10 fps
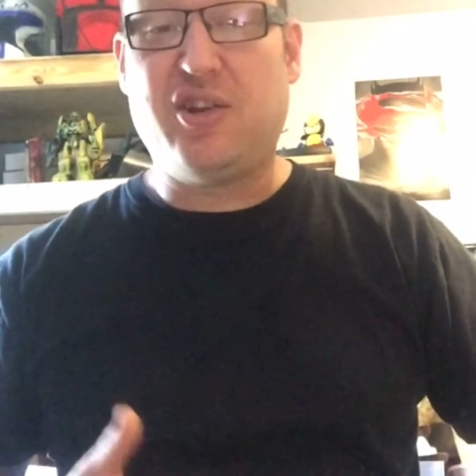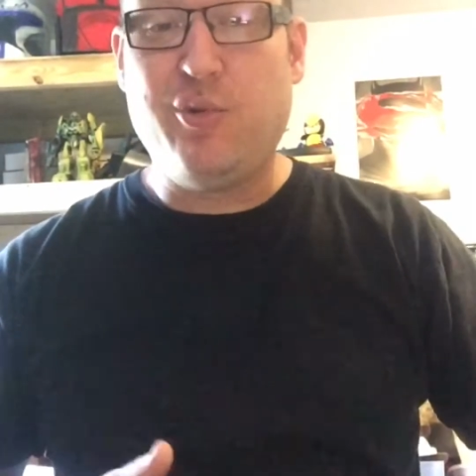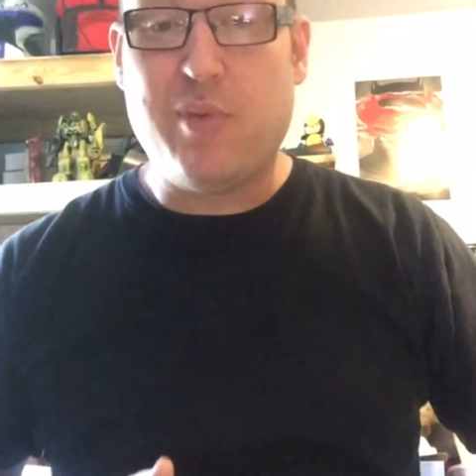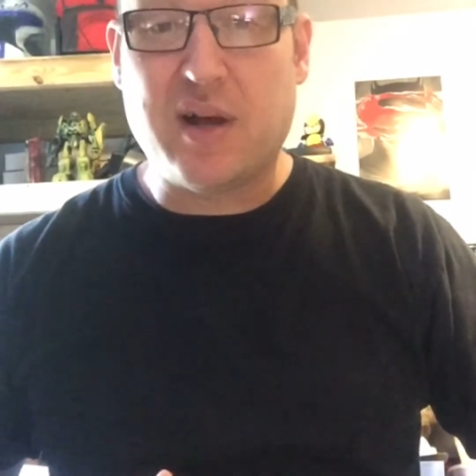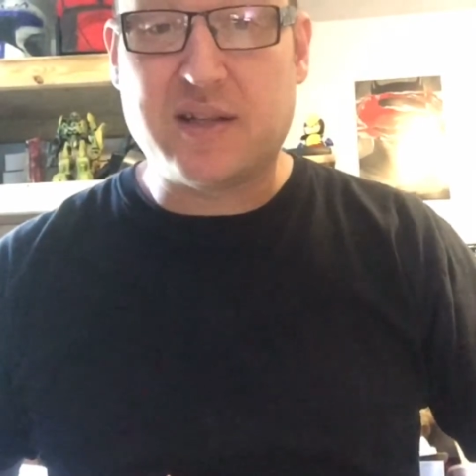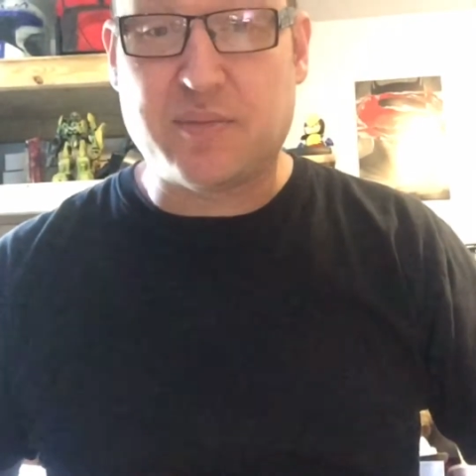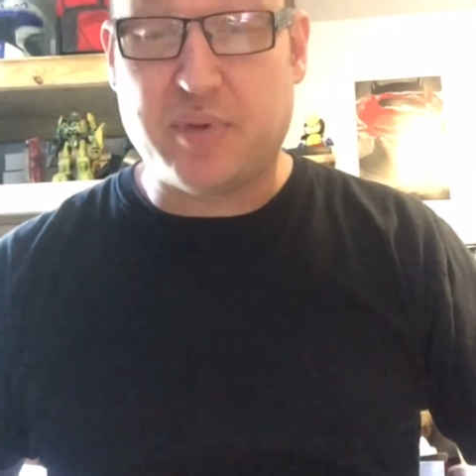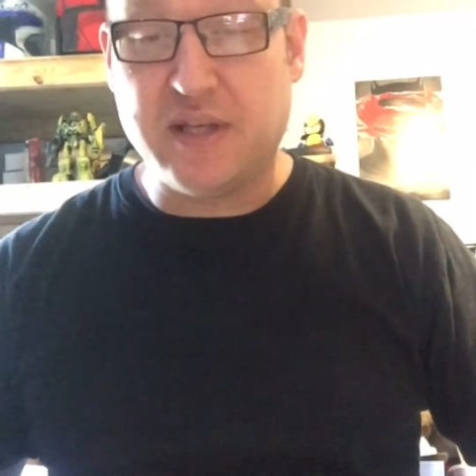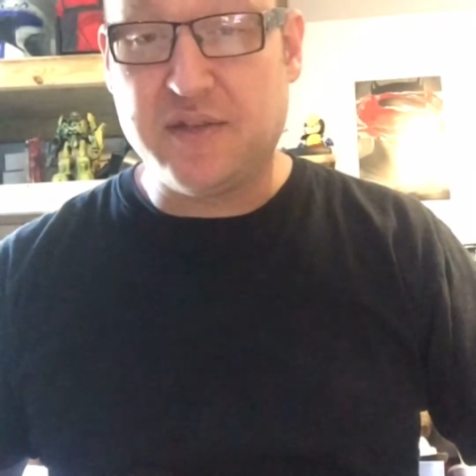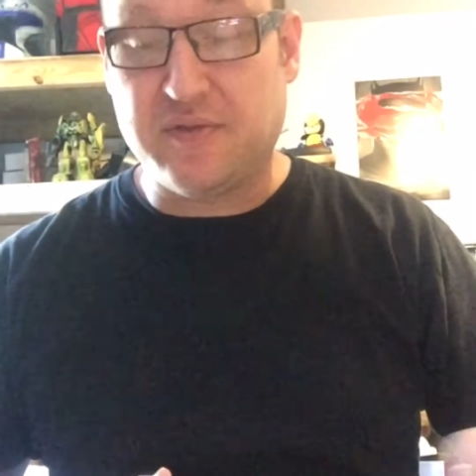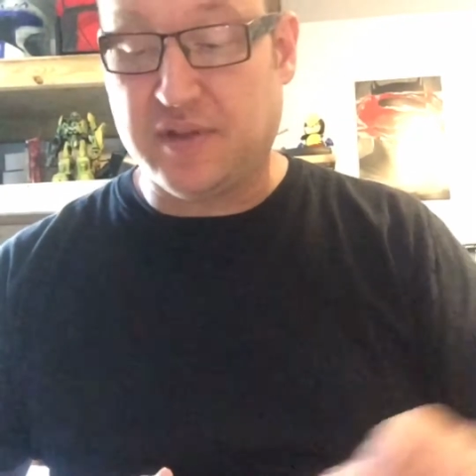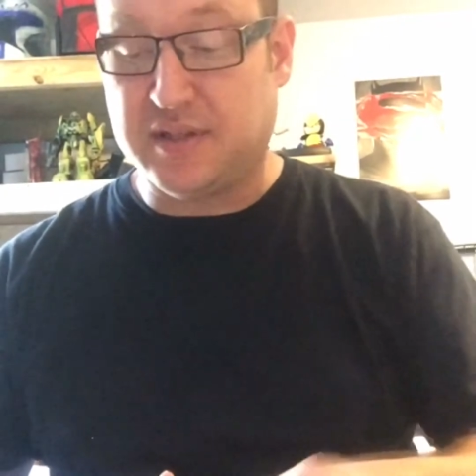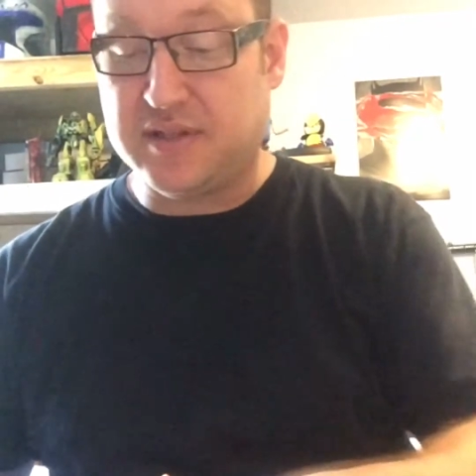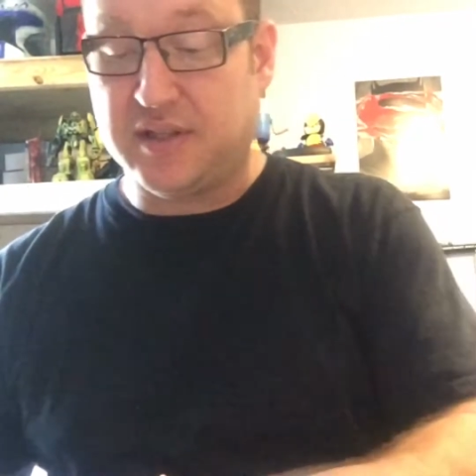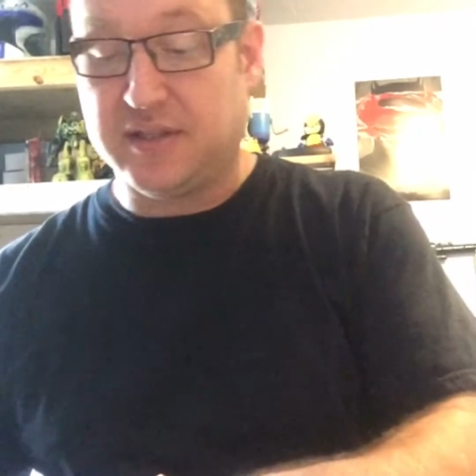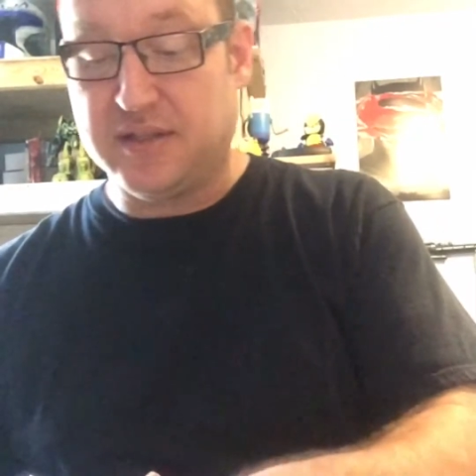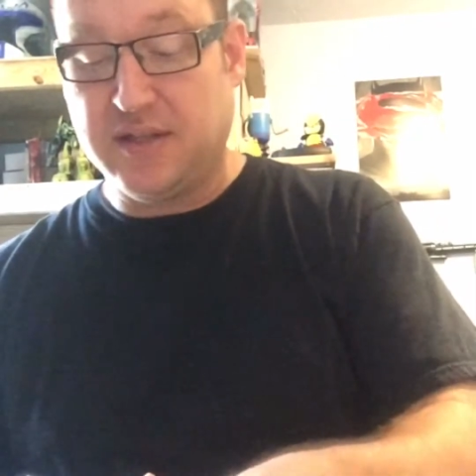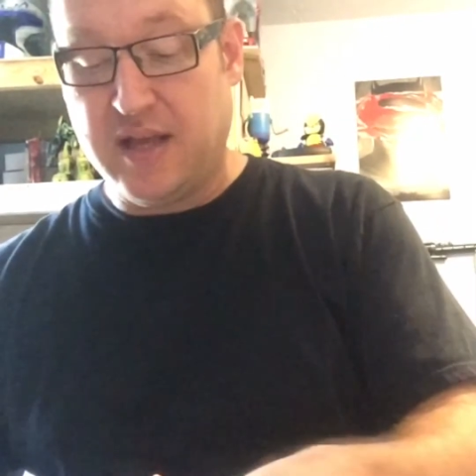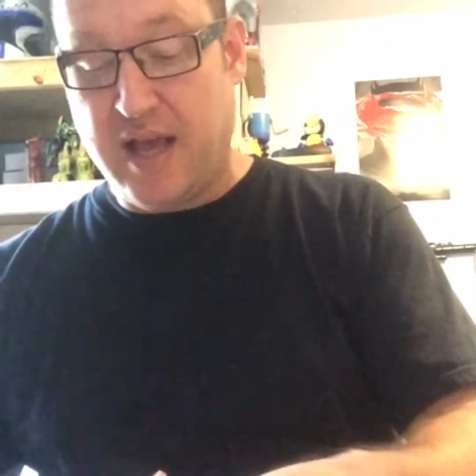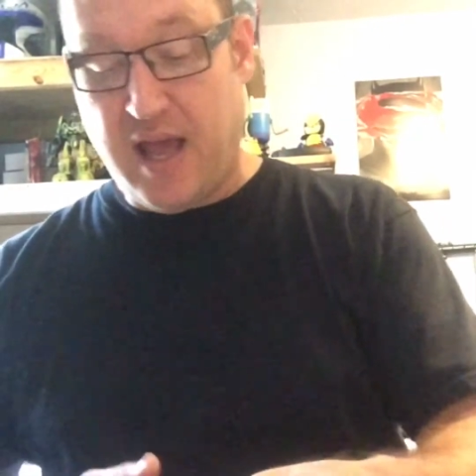$2 a piece for these things.
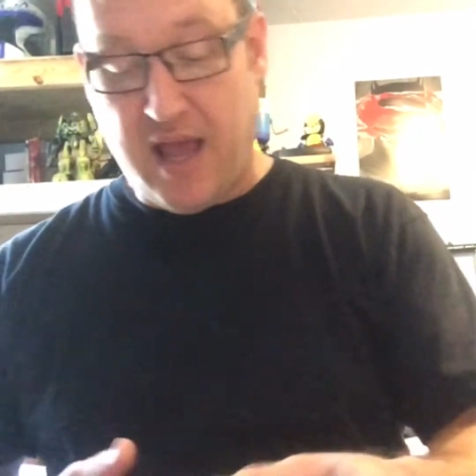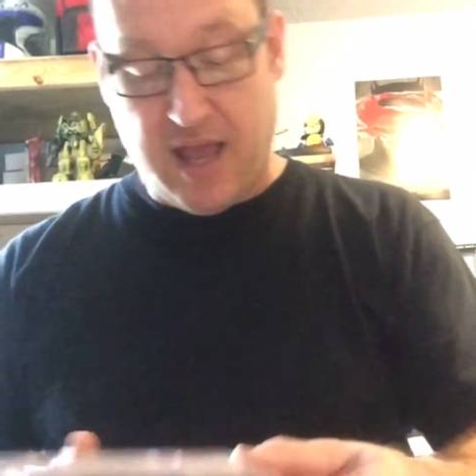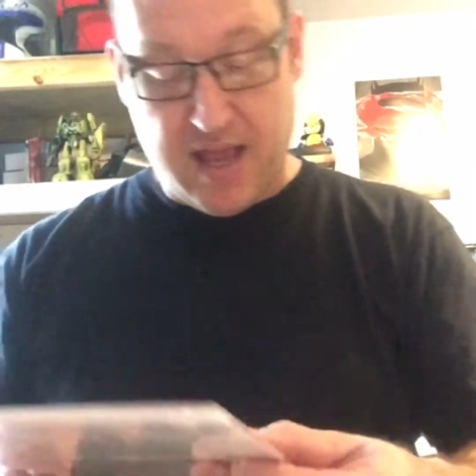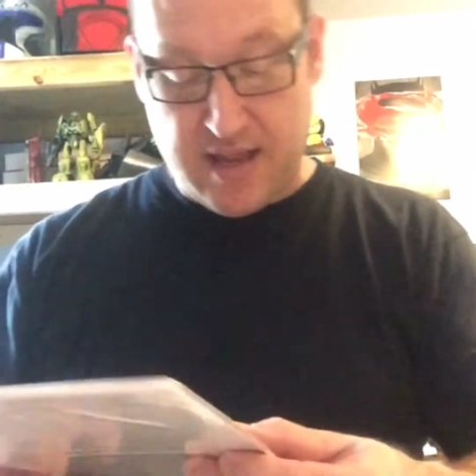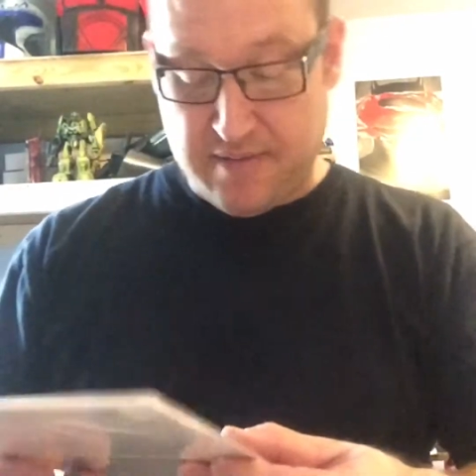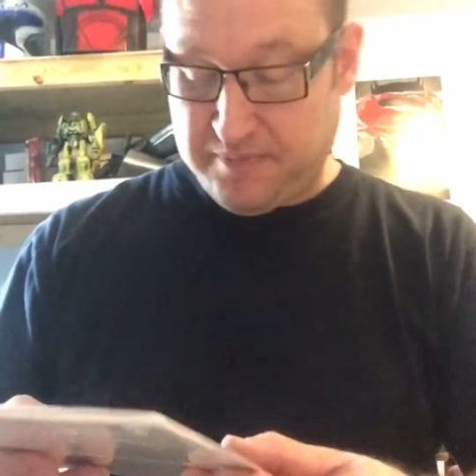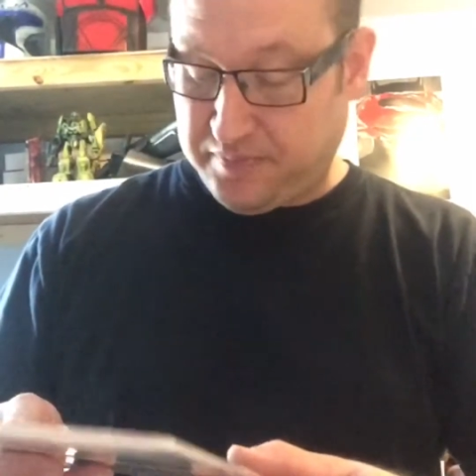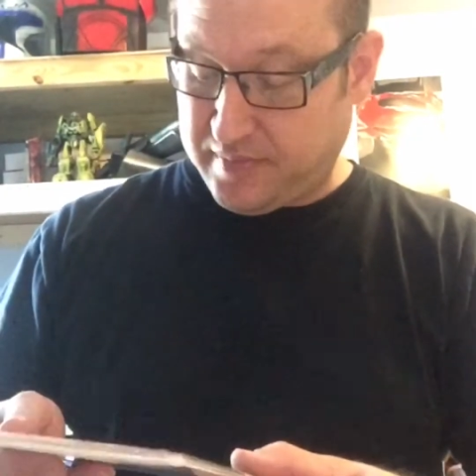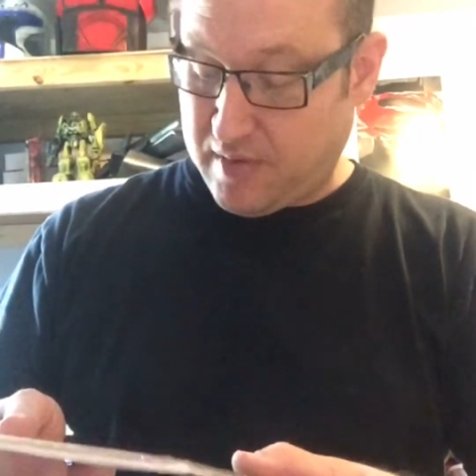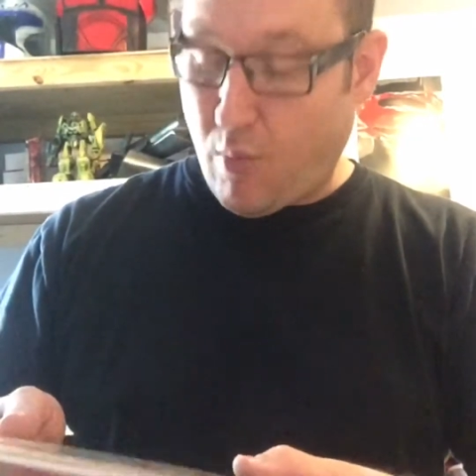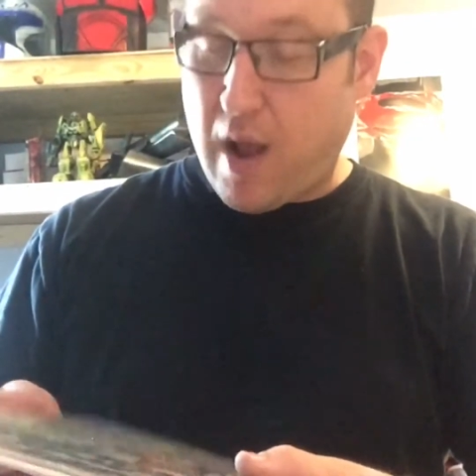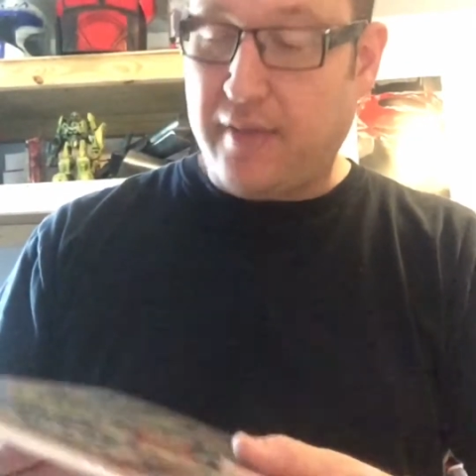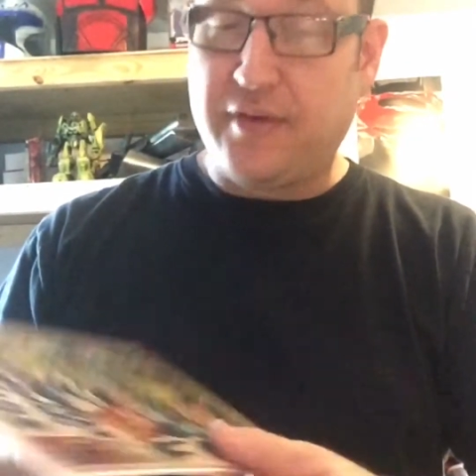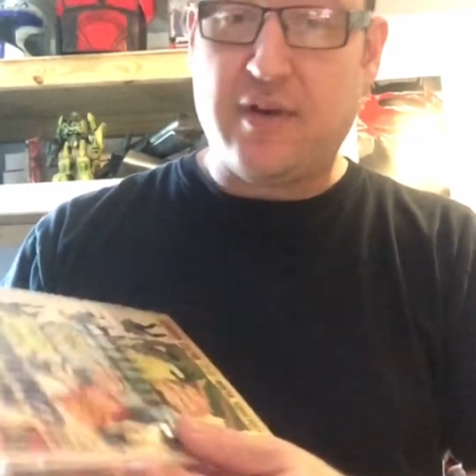And while they're